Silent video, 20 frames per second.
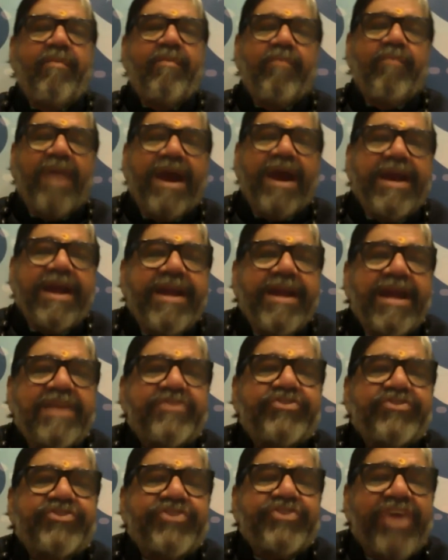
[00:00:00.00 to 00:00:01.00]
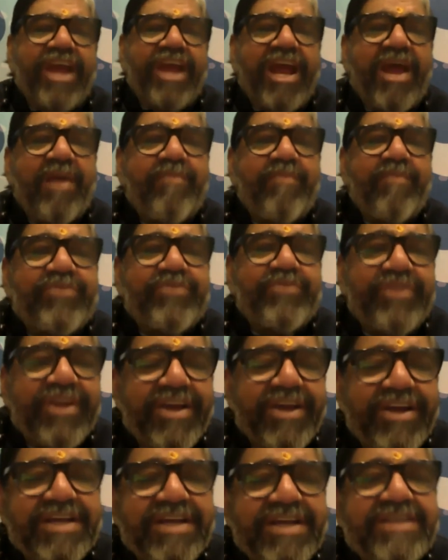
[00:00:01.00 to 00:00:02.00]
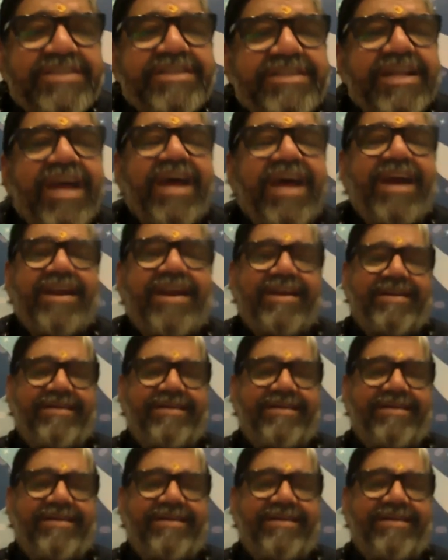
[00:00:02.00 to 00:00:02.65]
My dear, same thing is there.